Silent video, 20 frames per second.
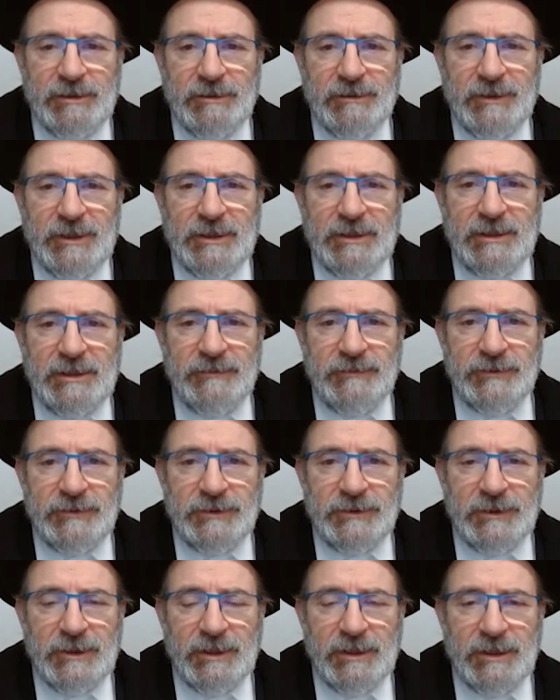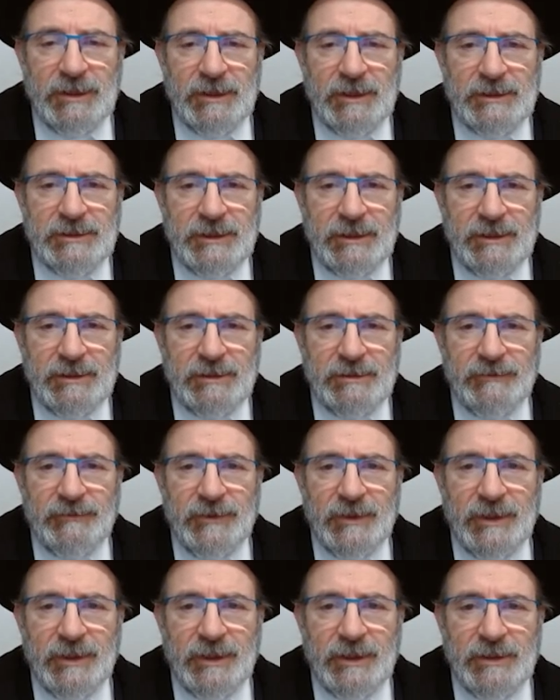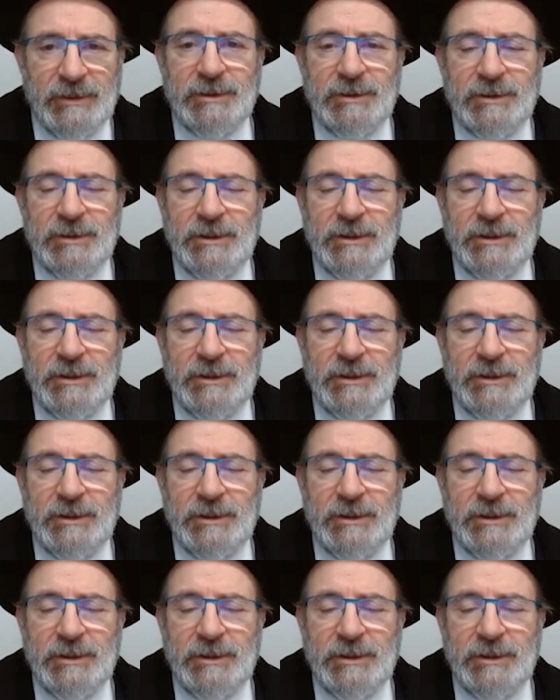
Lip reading: that gives a second flight